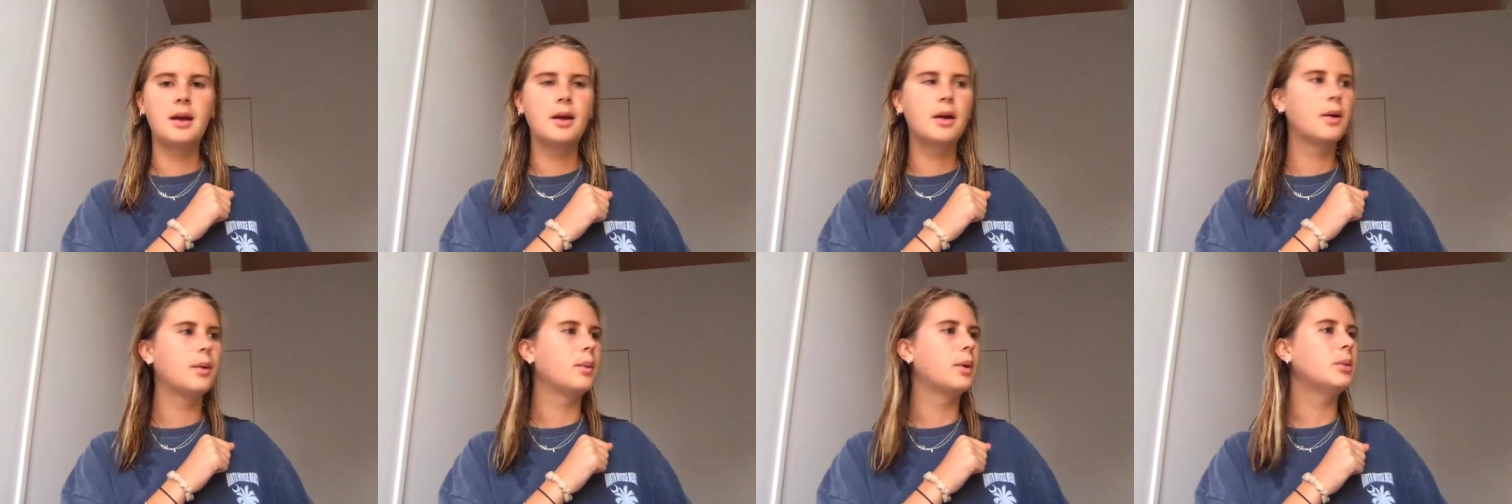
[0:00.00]

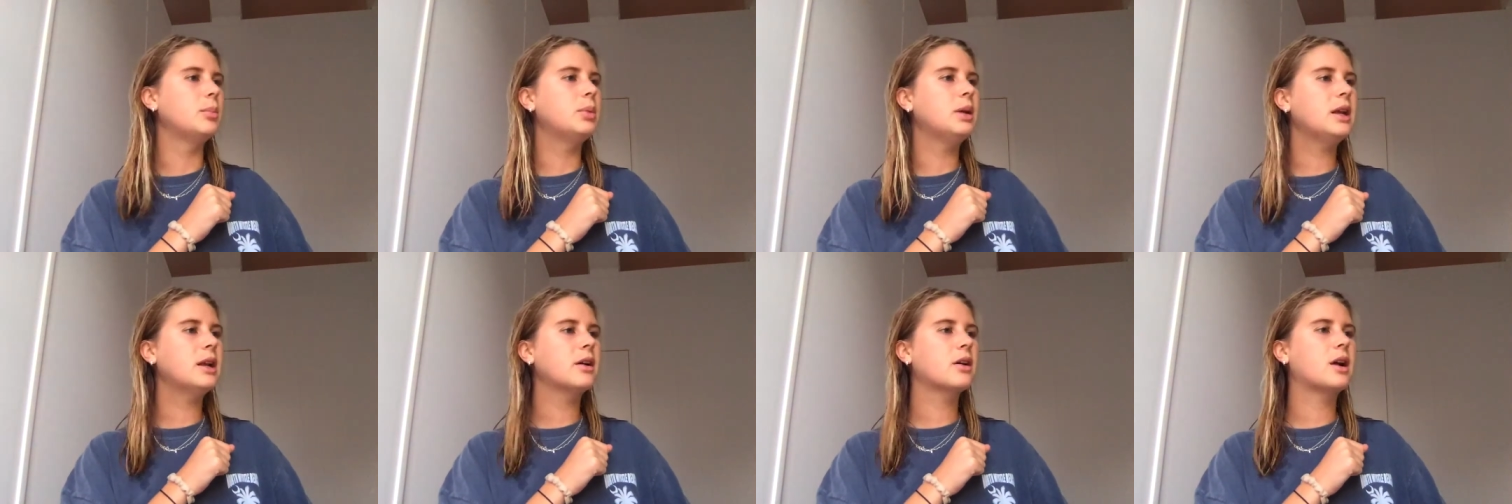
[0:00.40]
When
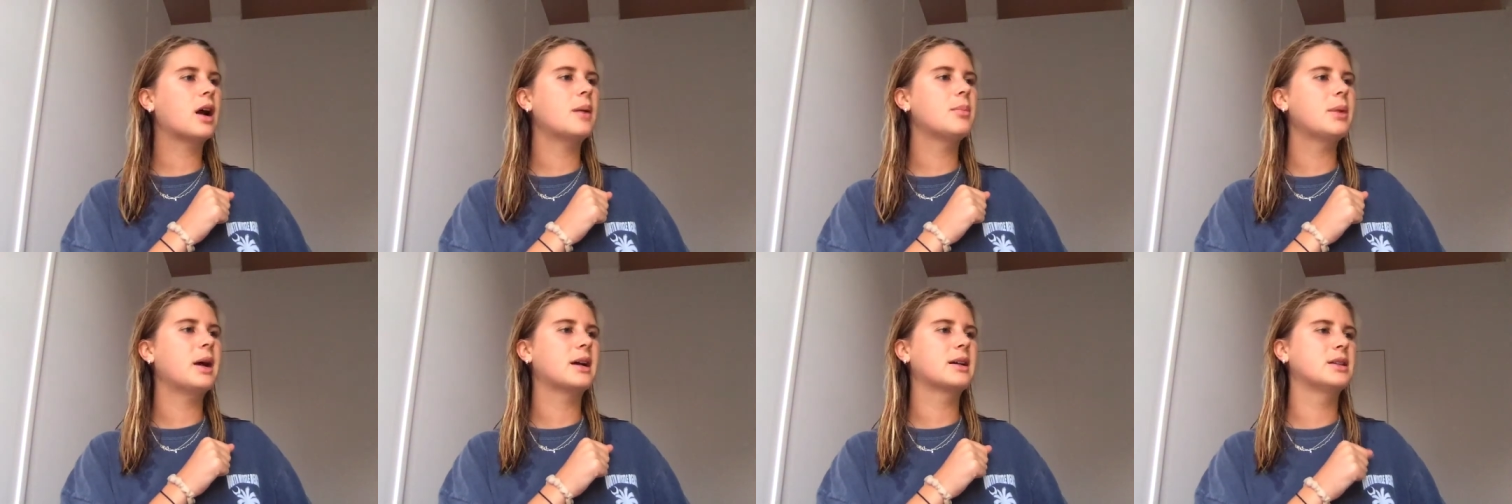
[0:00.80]
Peter got
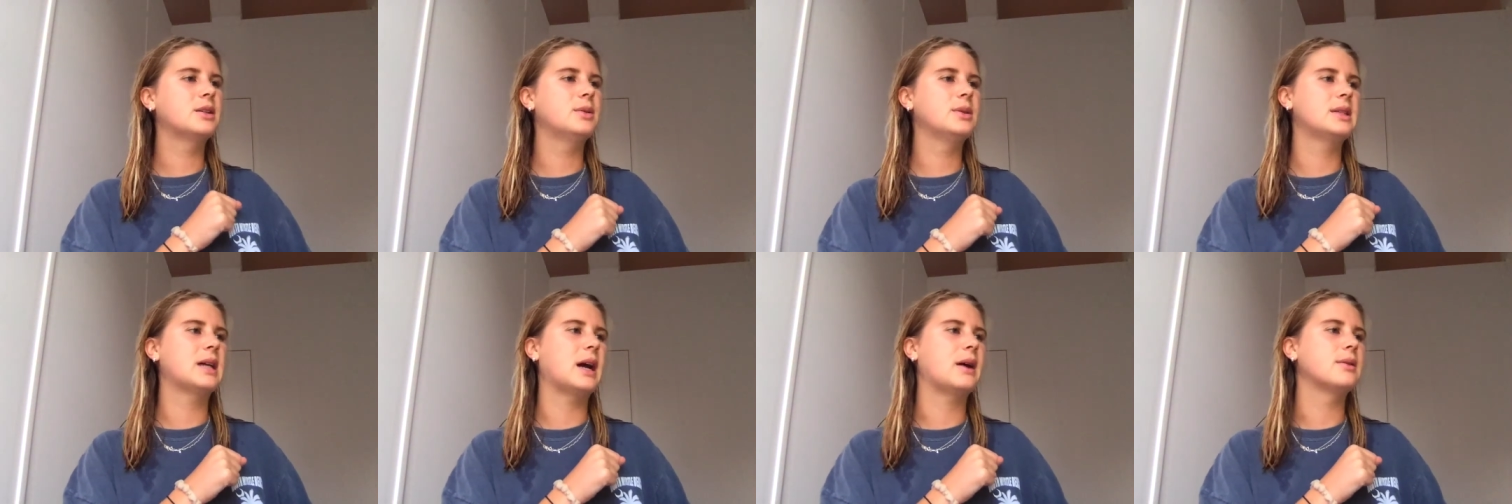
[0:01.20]
back to
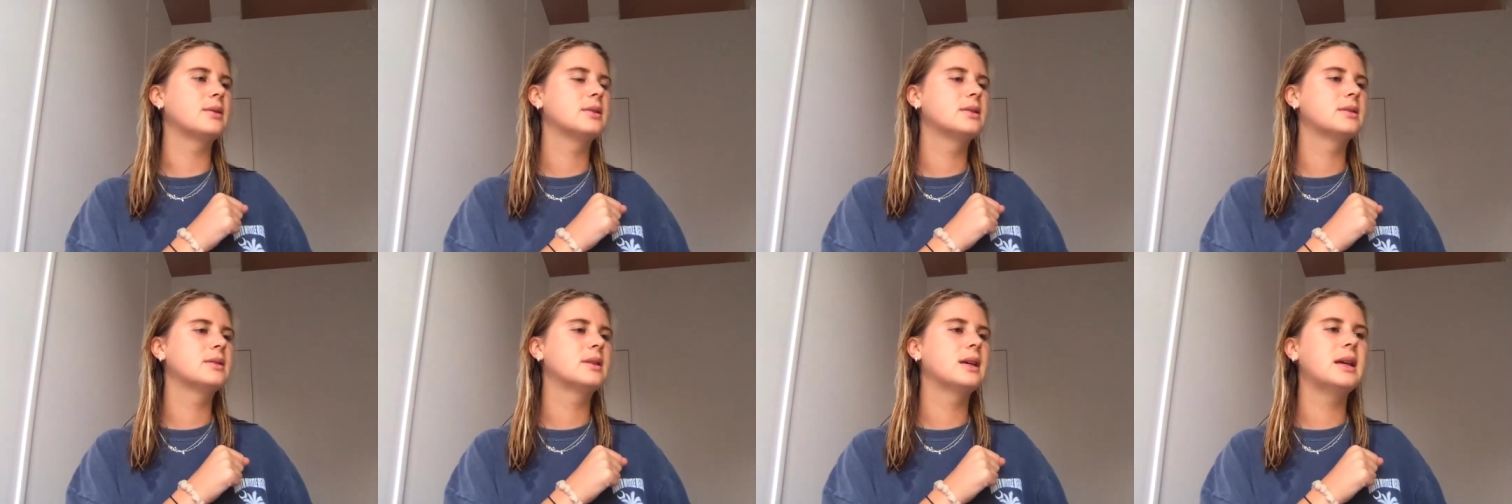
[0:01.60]
his
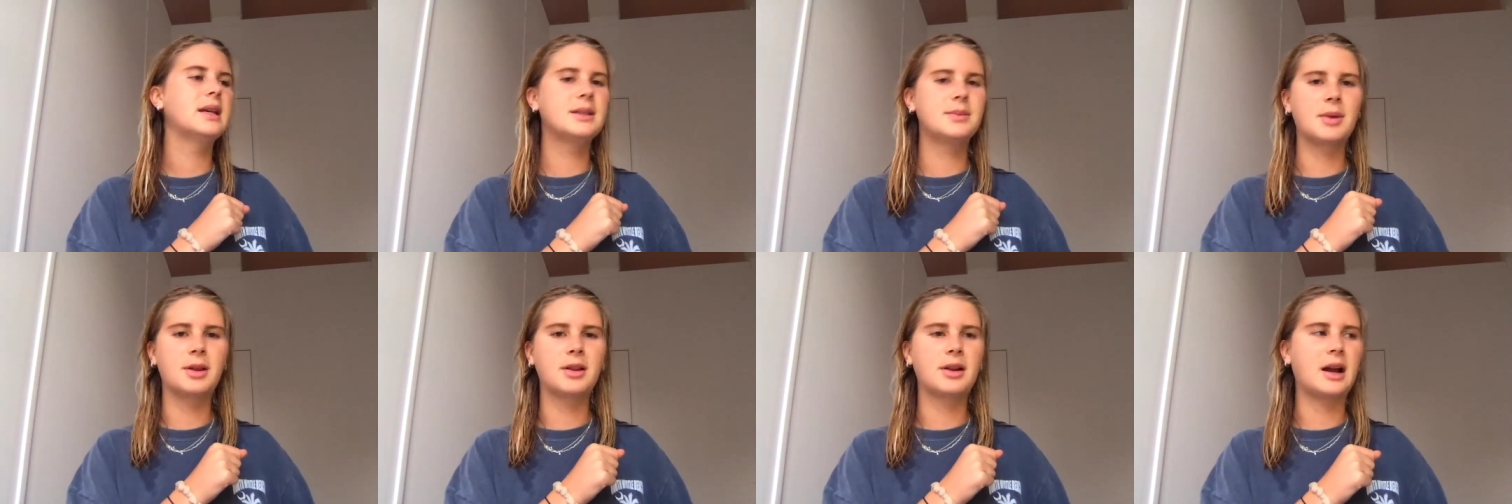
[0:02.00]
house, his
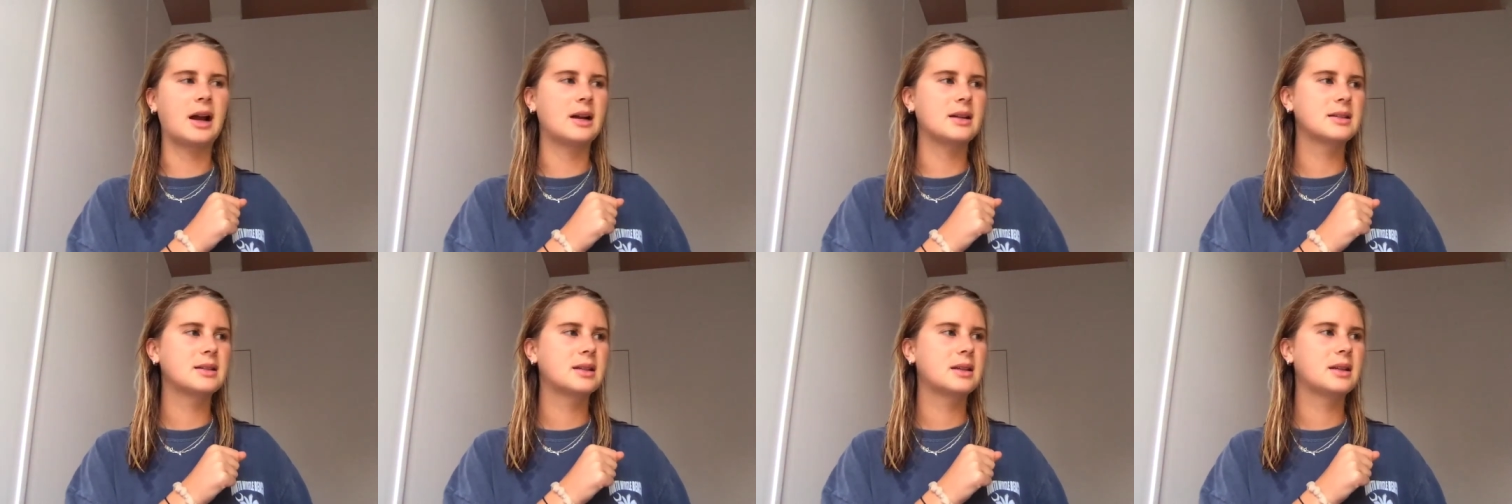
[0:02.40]
mother
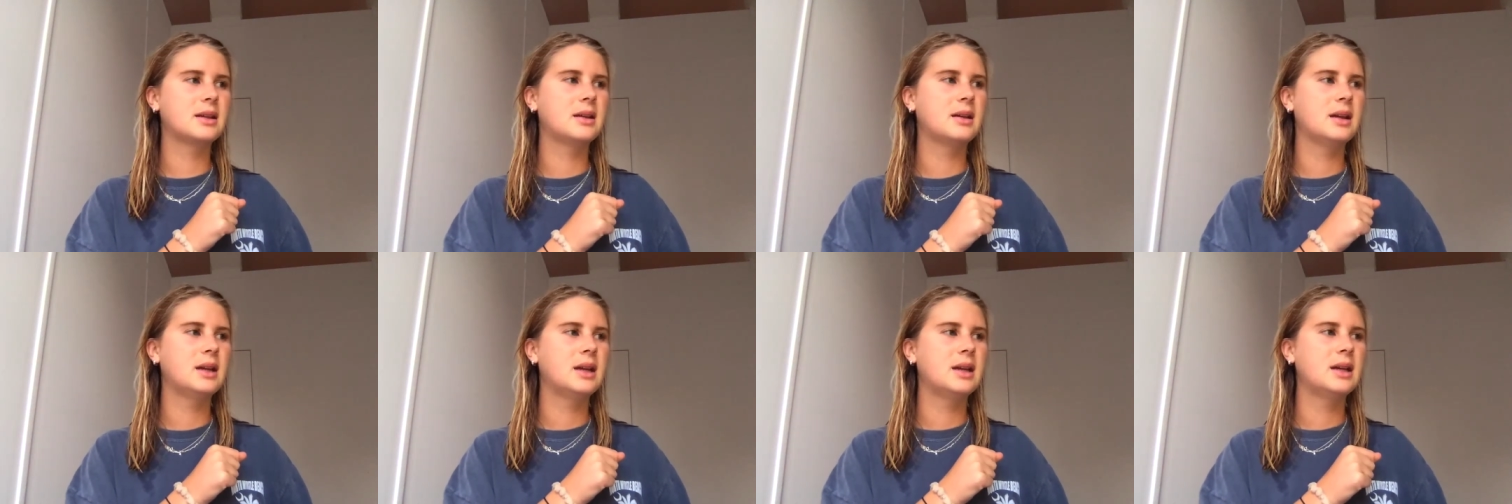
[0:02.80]
asked,
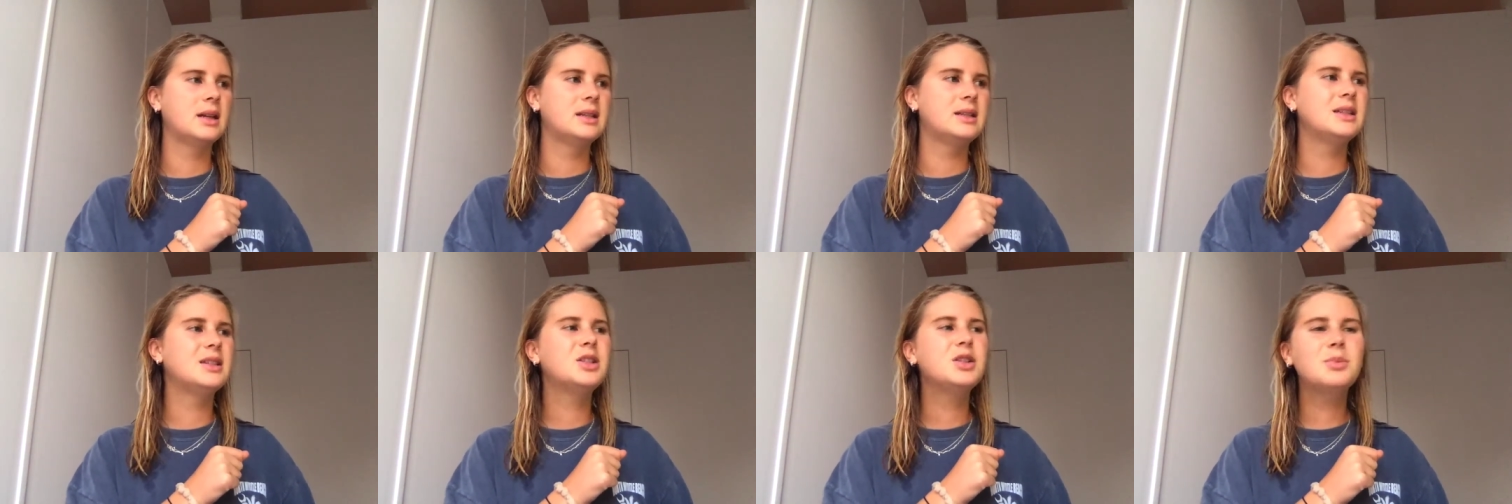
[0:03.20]

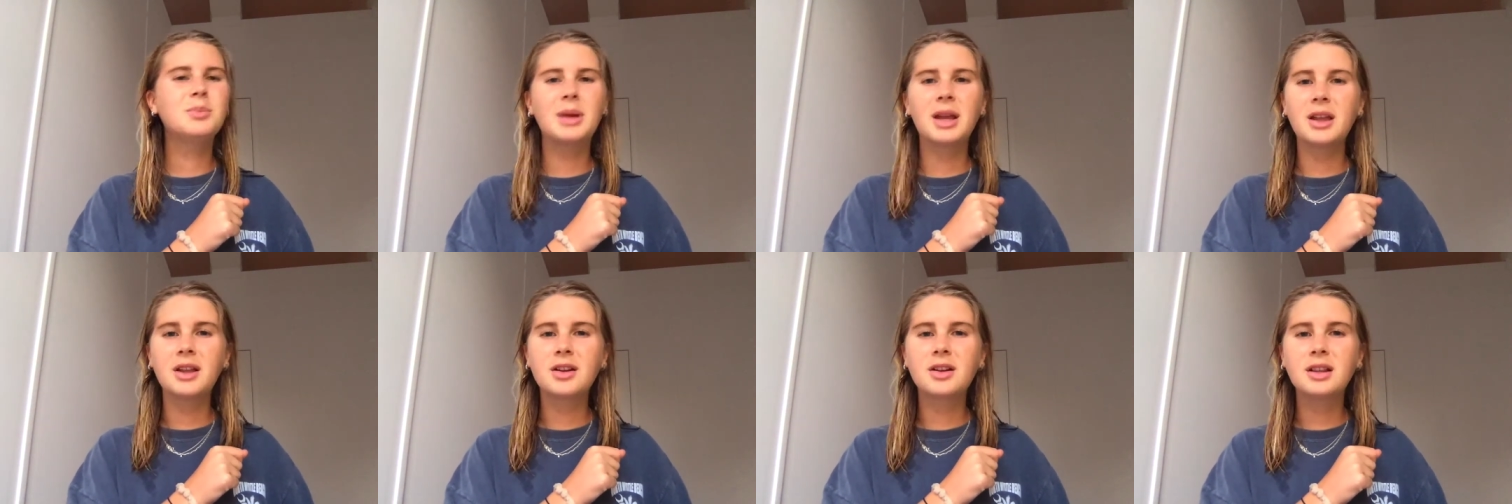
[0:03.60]
"Did you
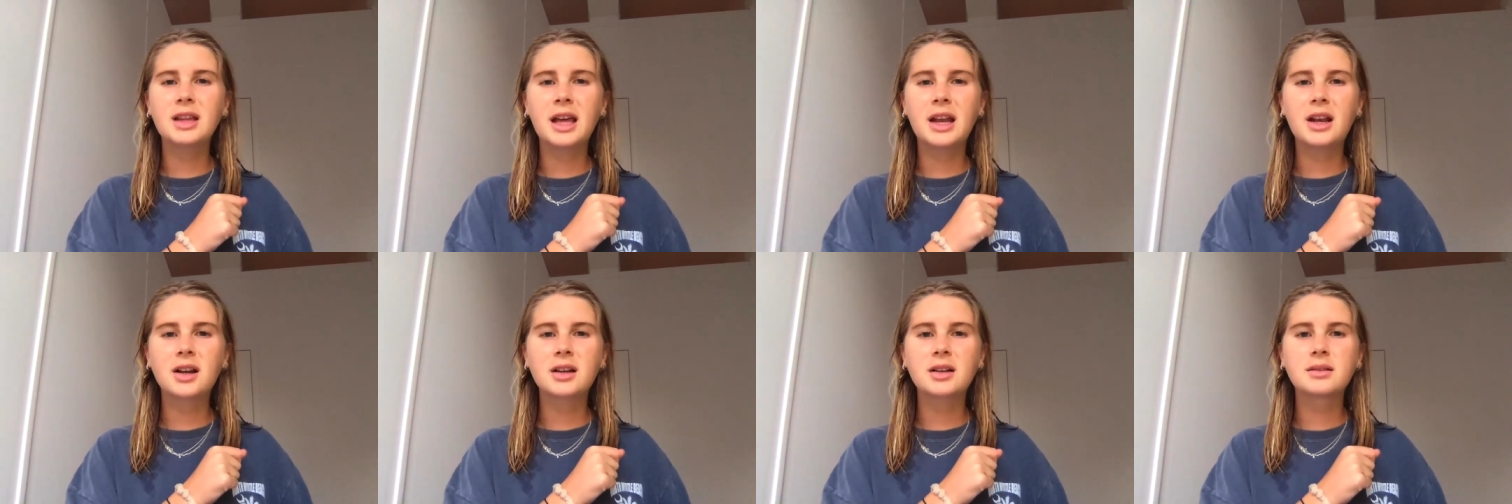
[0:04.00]
mail your
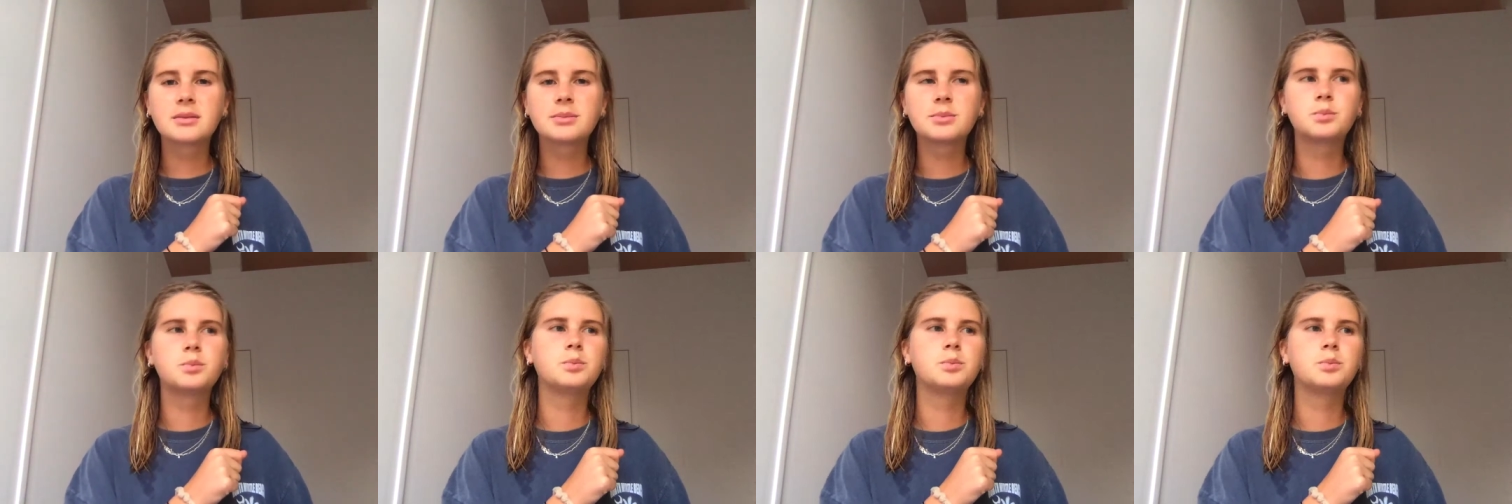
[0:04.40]
letter?"